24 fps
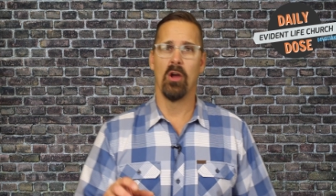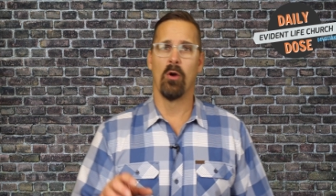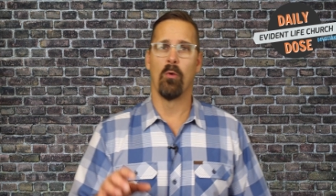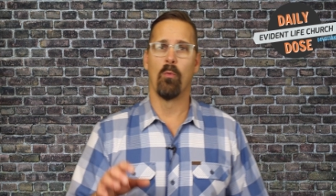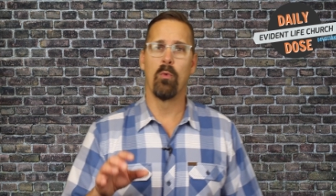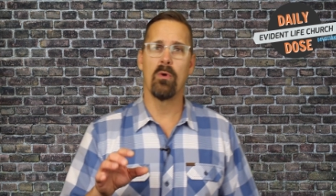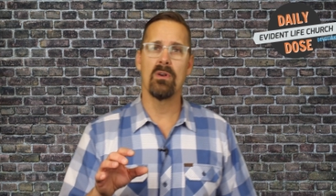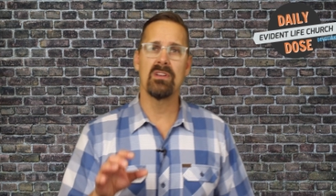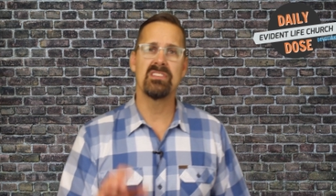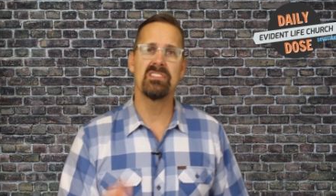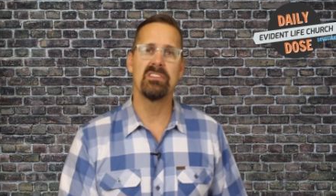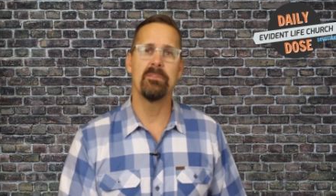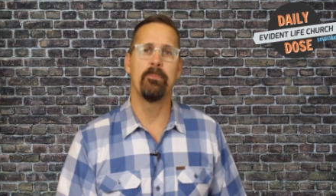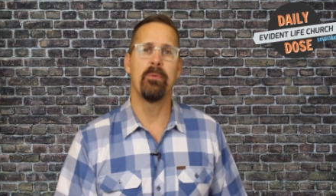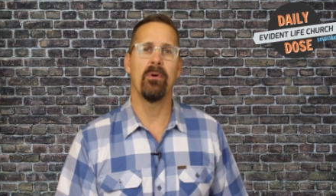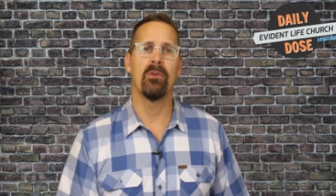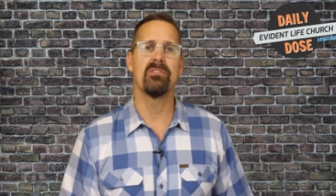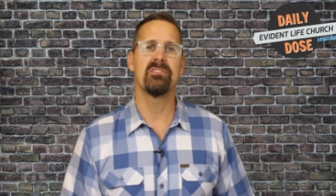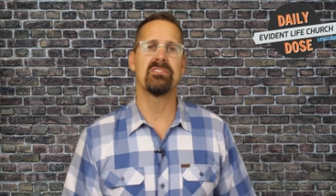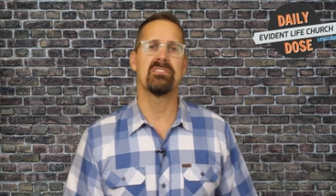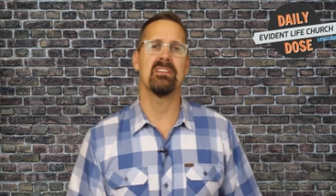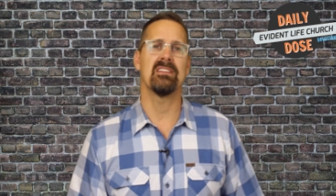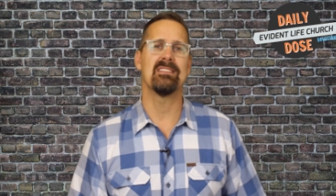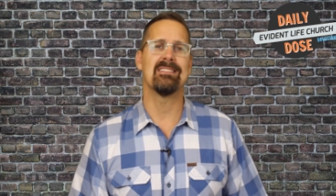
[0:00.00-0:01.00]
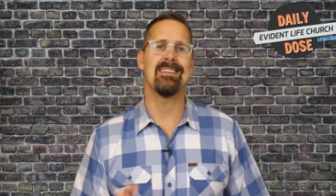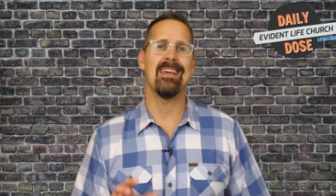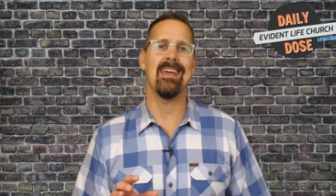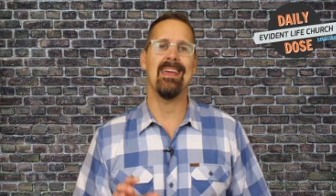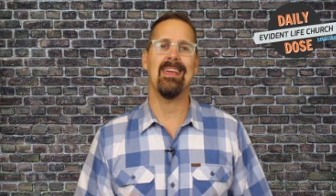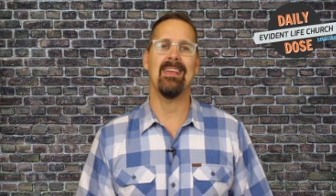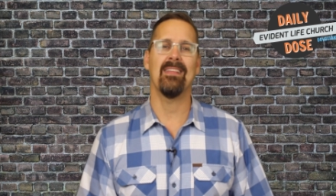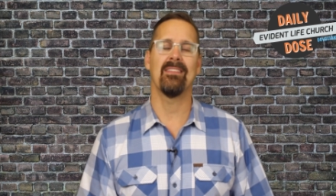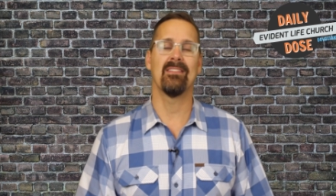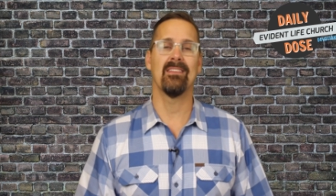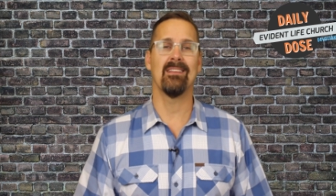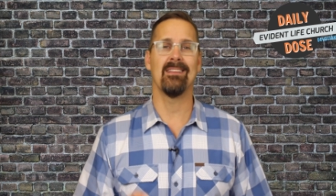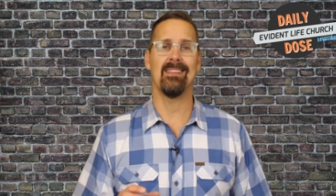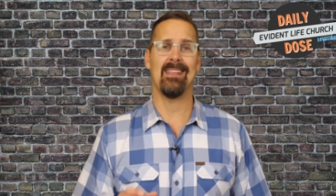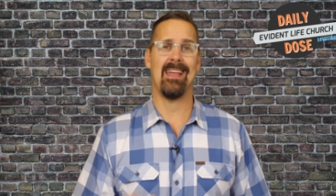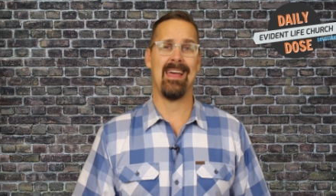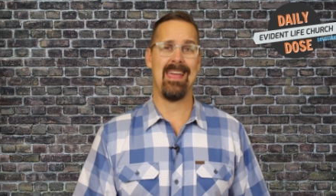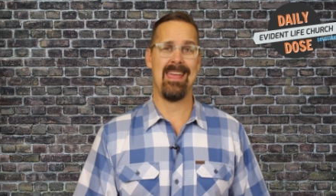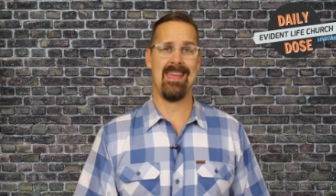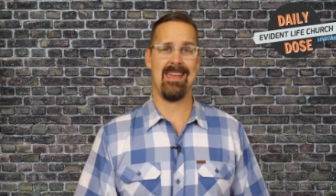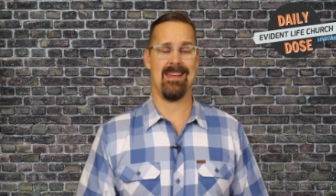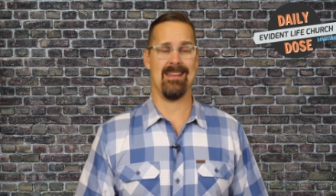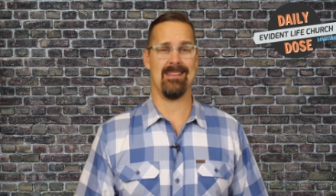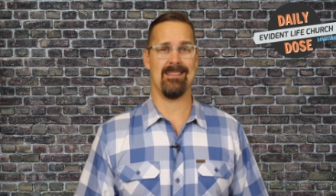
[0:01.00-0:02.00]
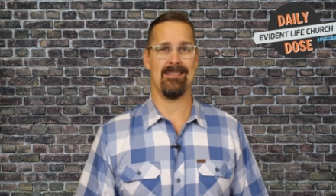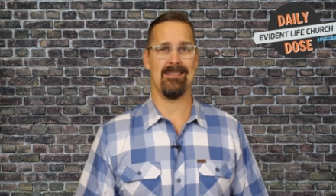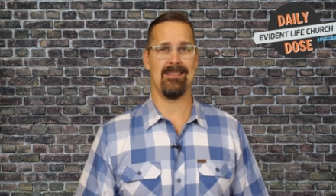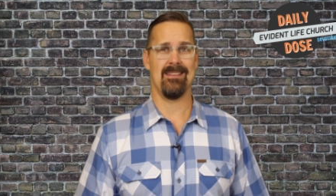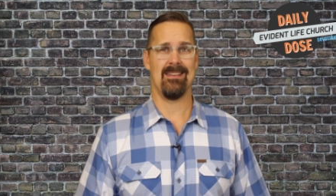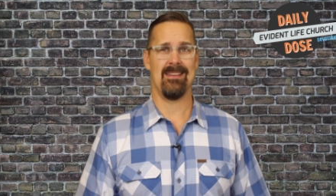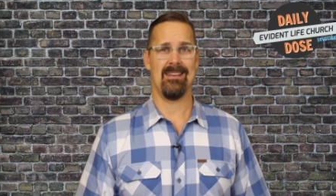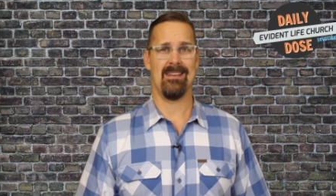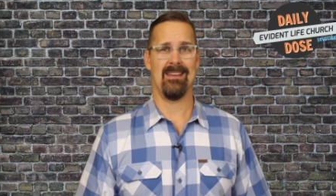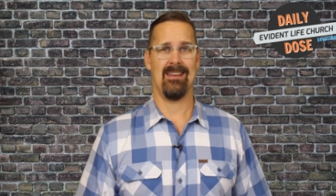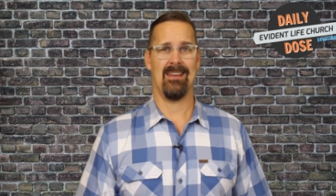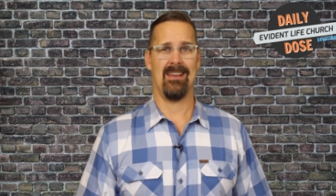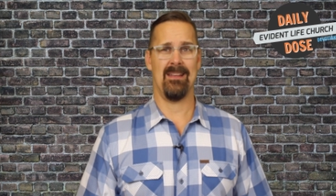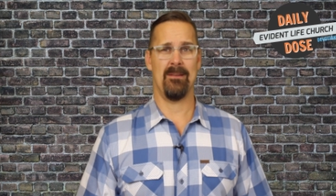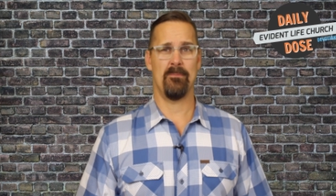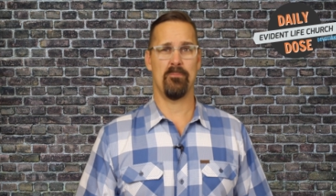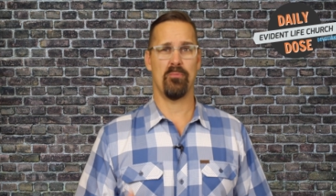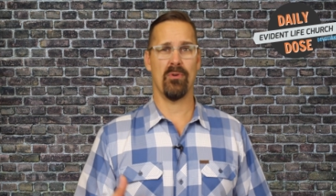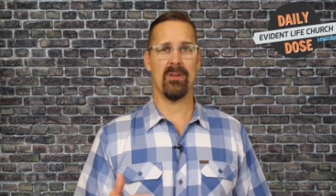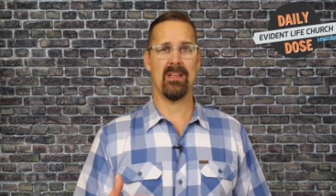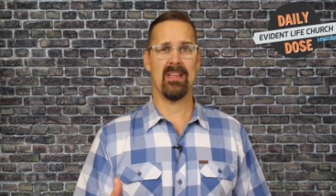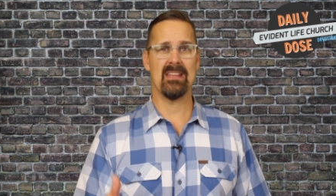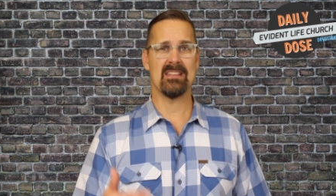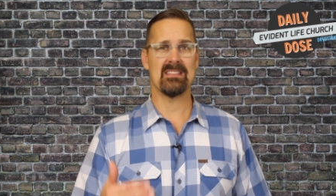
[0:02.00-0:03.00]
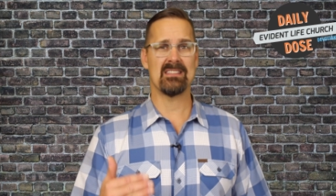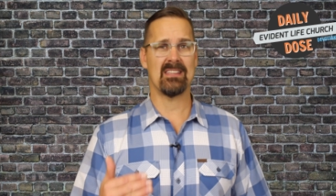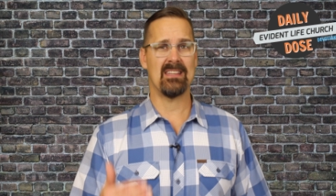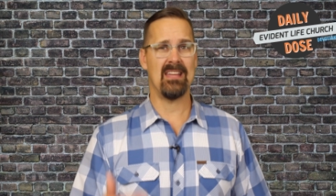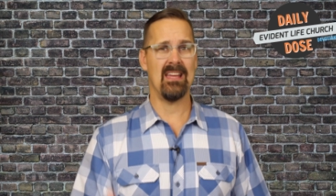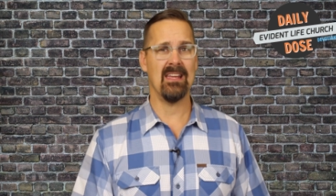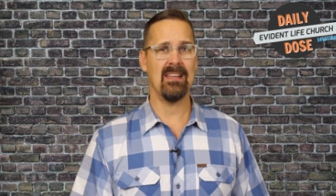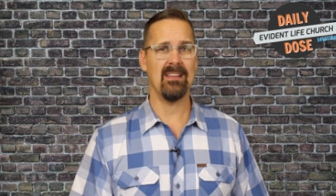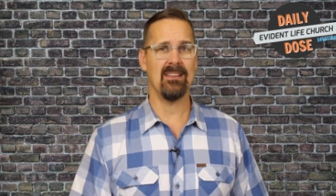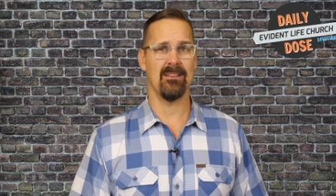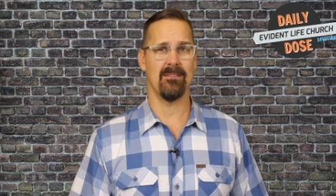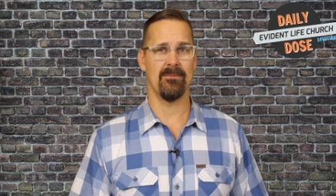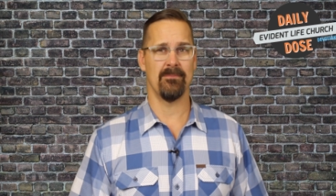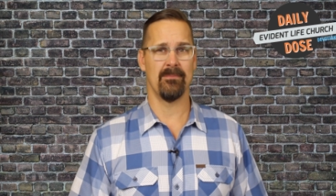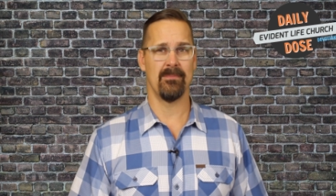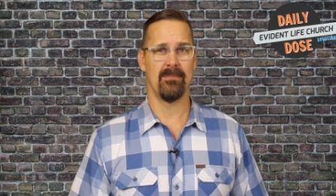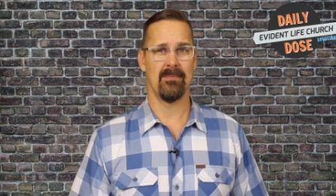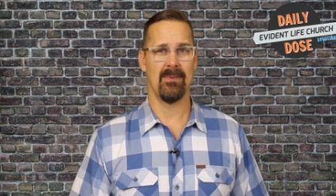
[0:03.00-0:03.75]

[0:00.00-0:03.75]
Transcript: we're supposed to take the land and bring His kingdom.